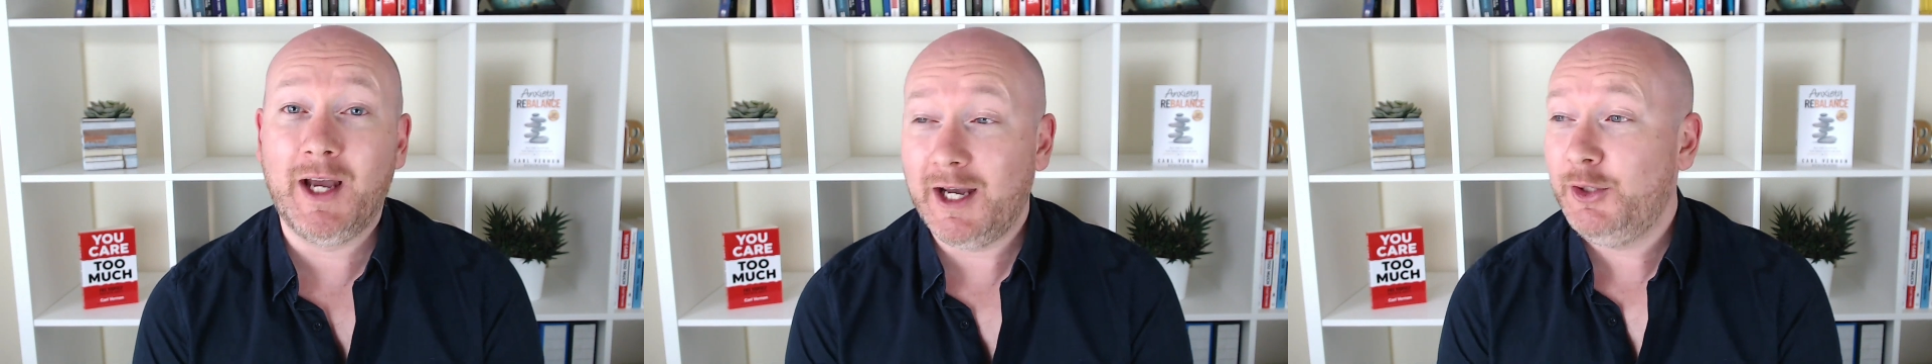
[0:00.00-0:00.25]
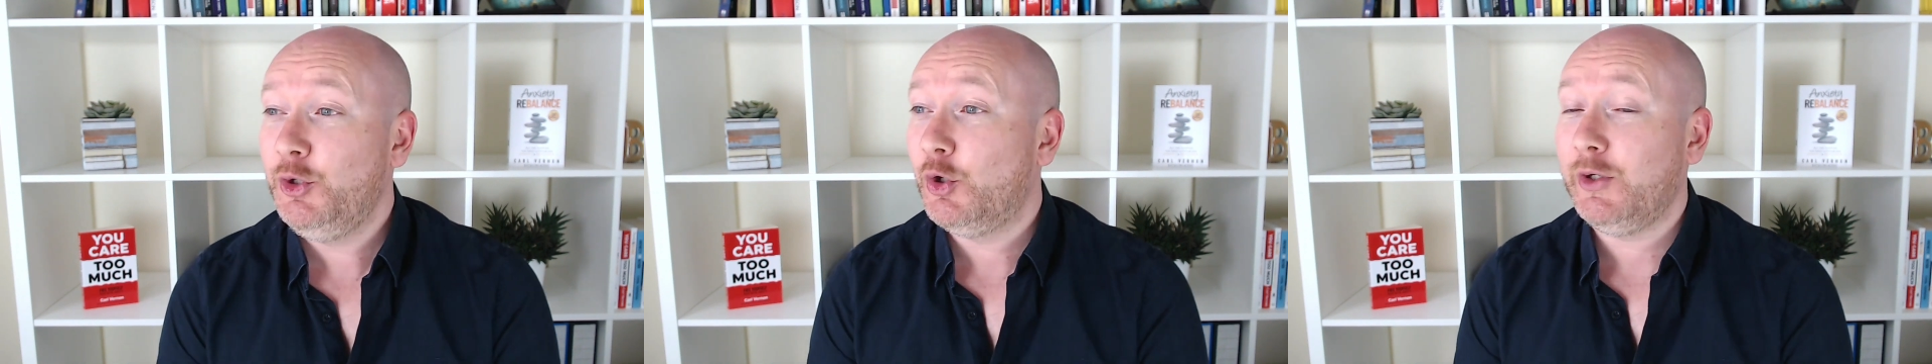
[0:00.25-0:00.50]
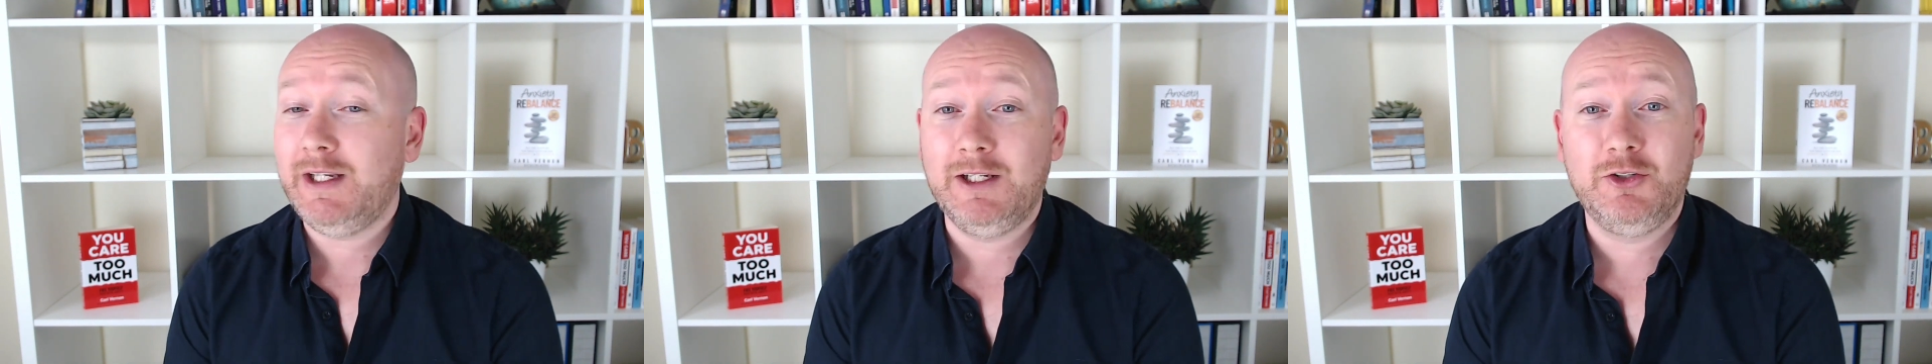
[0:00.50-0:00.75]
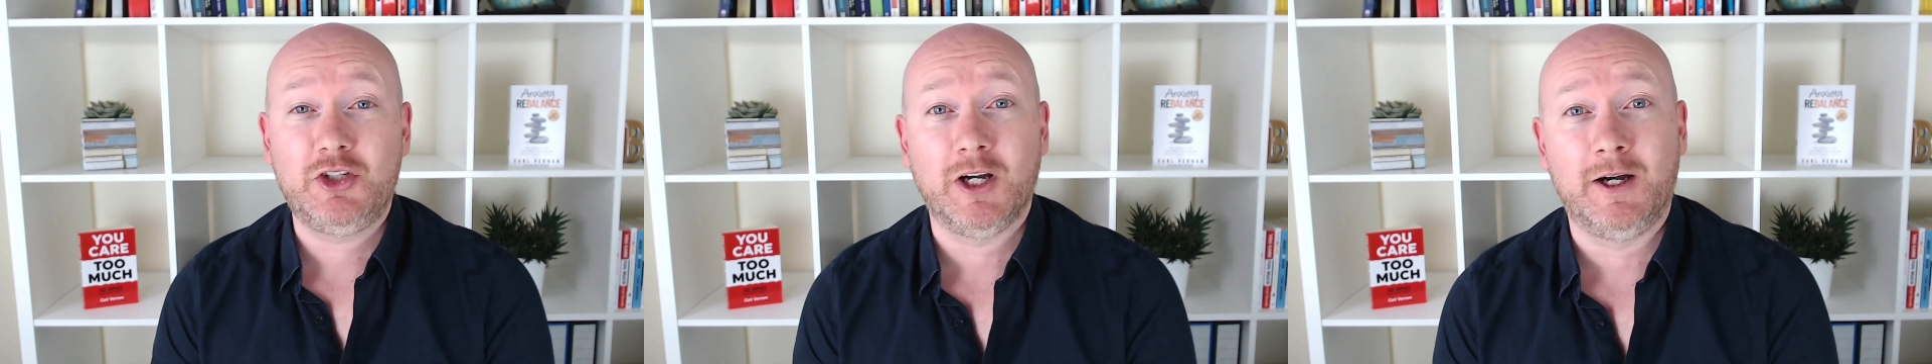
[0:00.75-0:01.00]
that
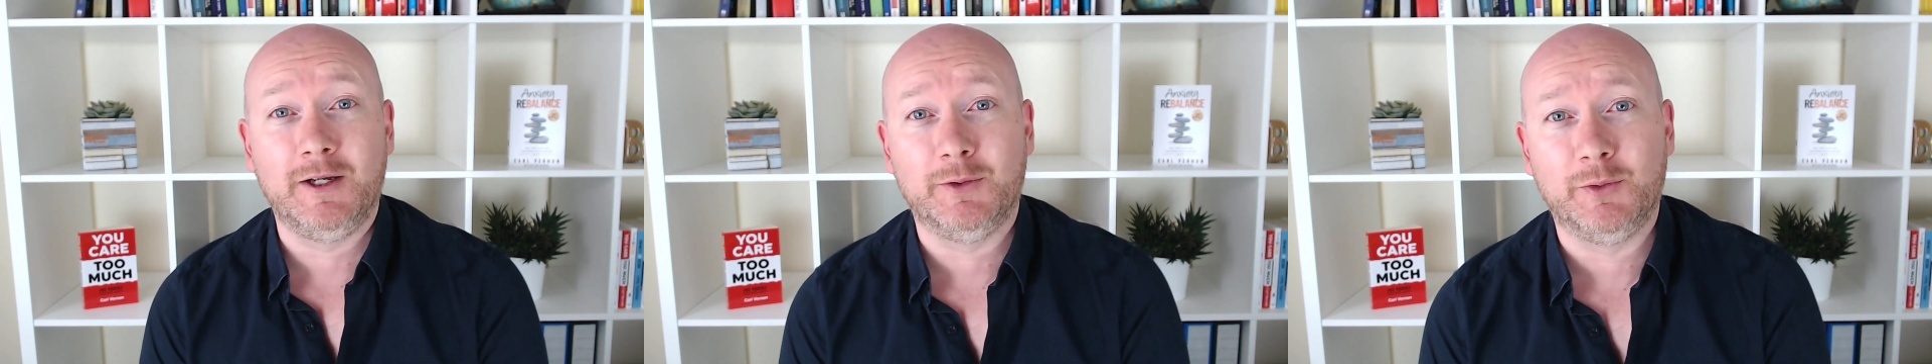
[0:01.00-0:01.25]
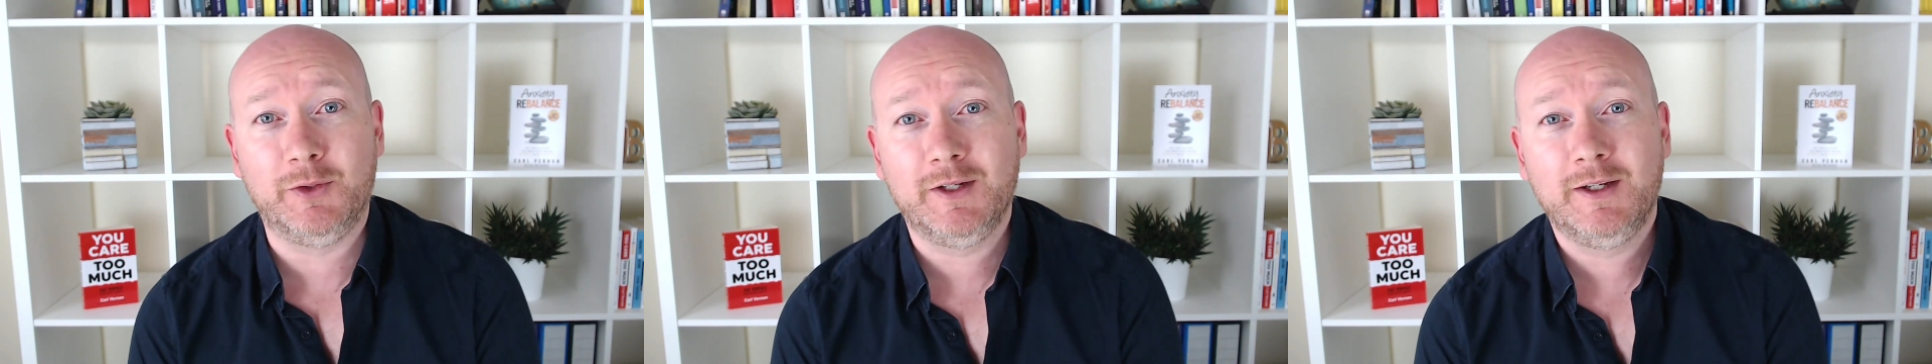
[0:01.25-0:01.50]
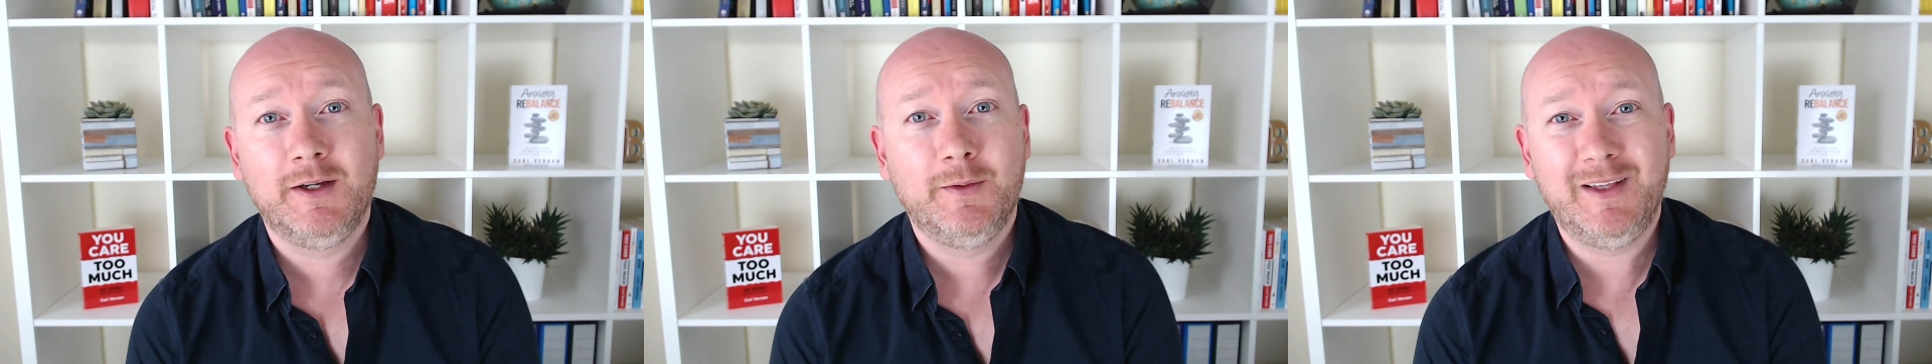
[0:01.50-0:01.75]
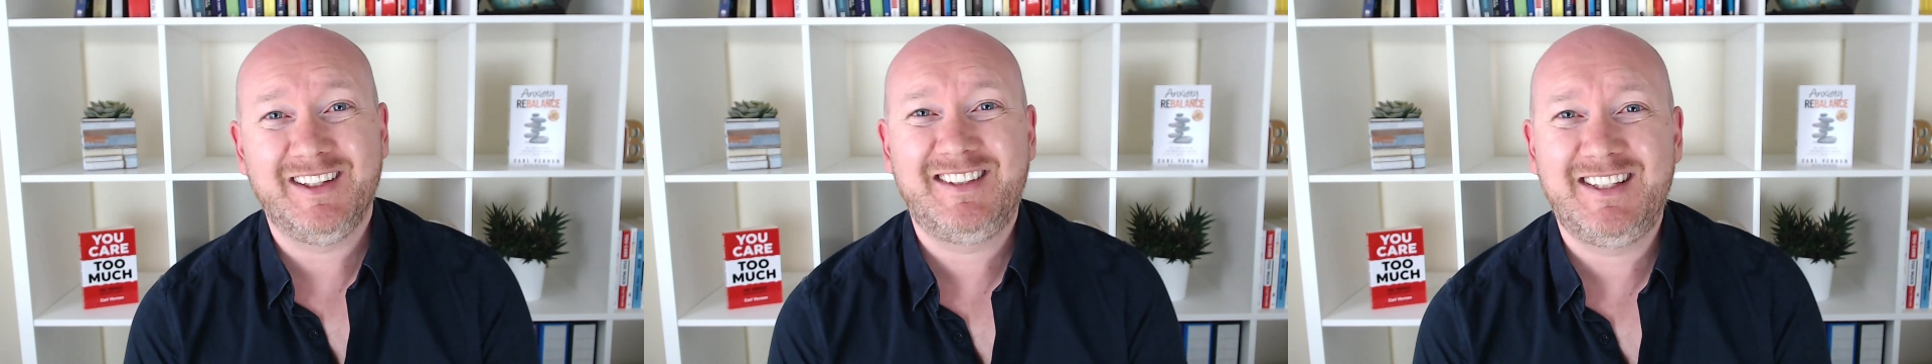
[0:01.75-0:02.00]
annoying child
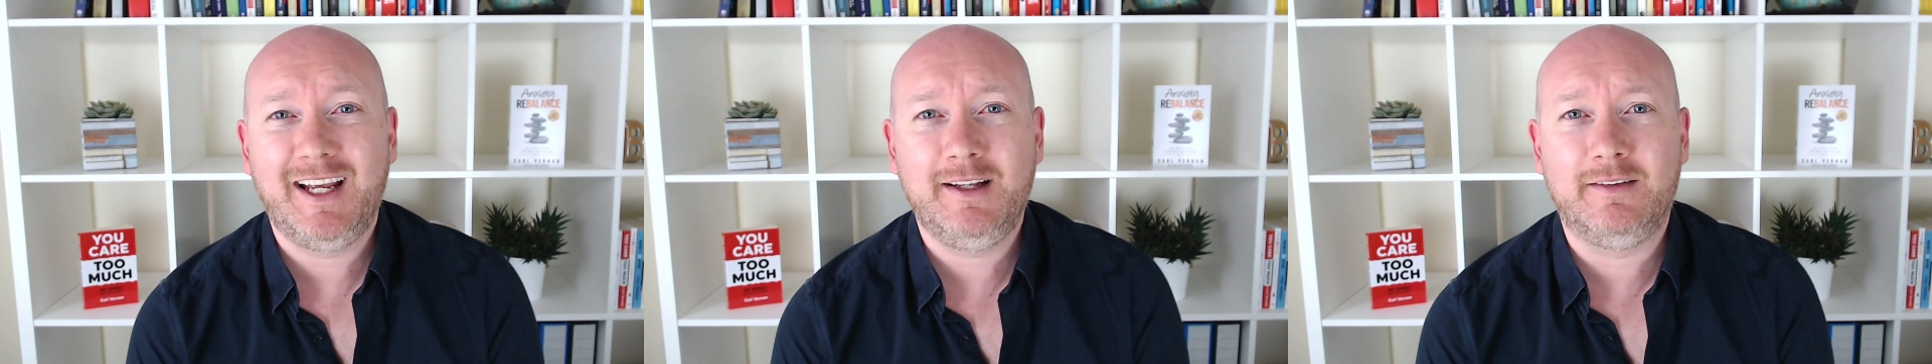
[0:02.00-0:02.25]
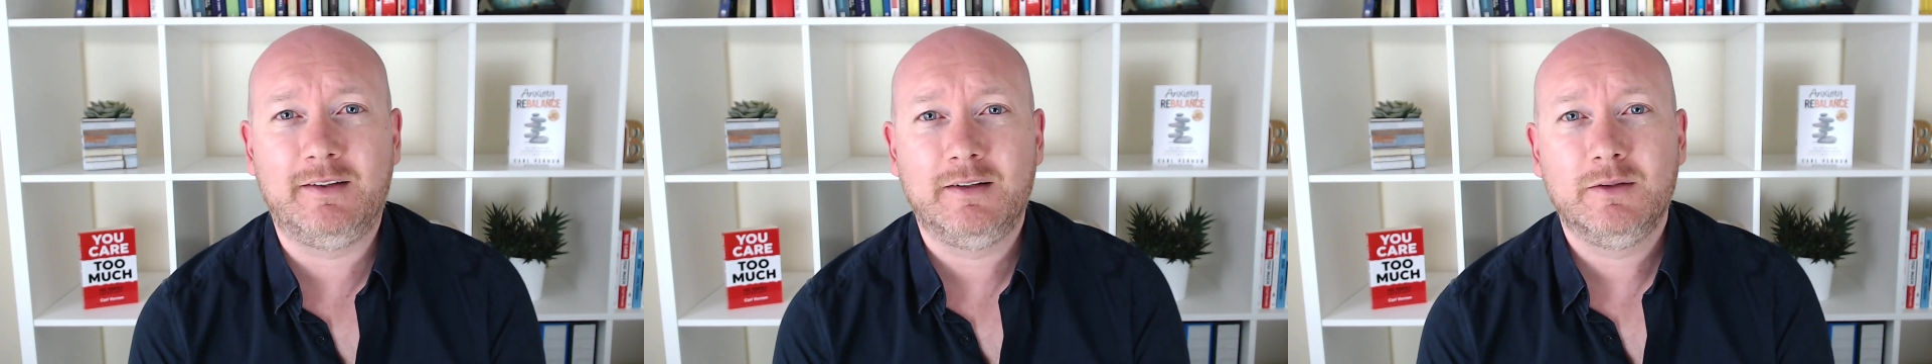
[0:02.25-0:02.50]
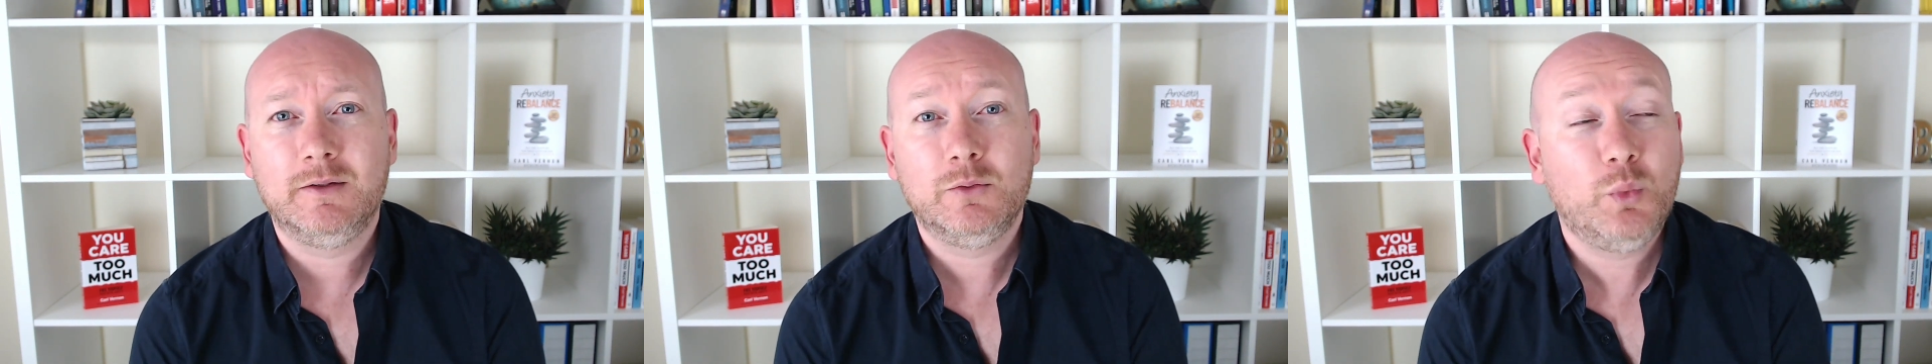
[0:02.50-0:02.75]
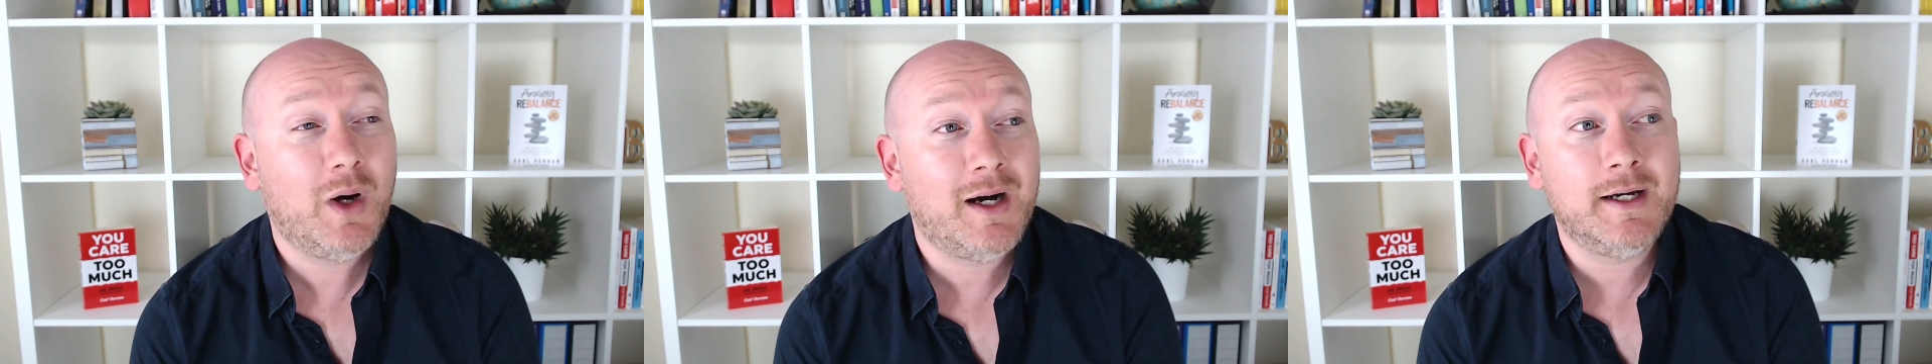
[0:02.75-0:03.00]
that says,
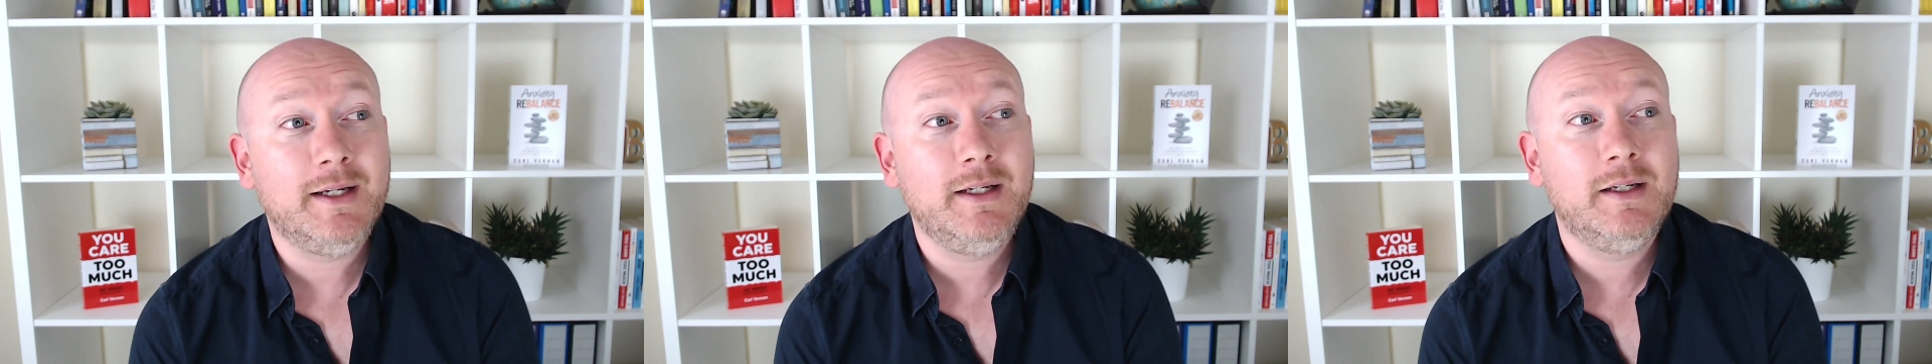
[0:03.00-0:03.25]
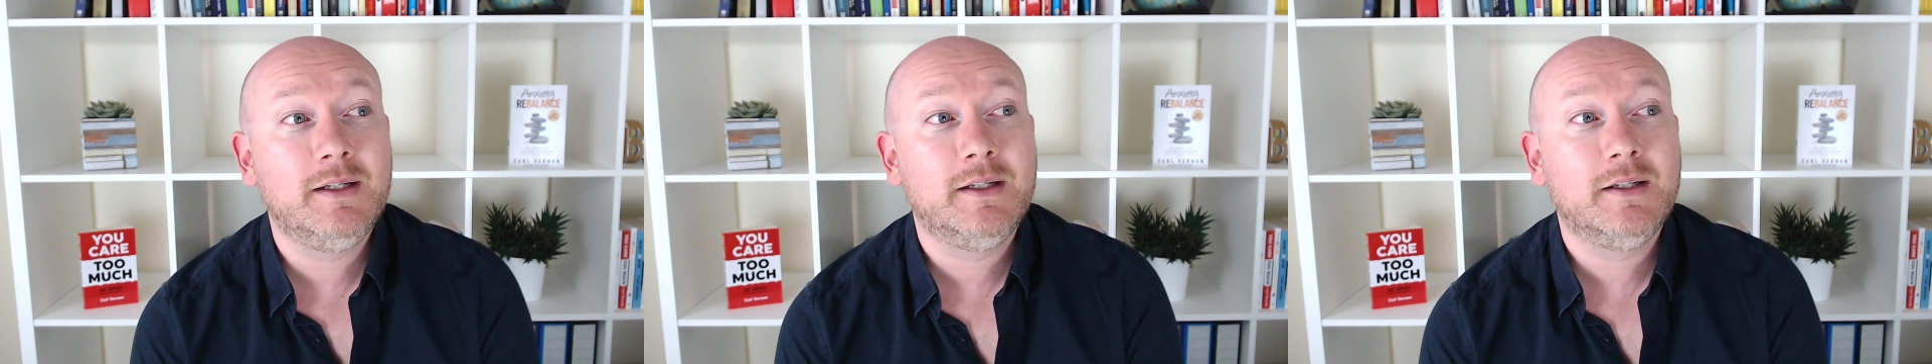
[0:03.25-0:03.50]
why,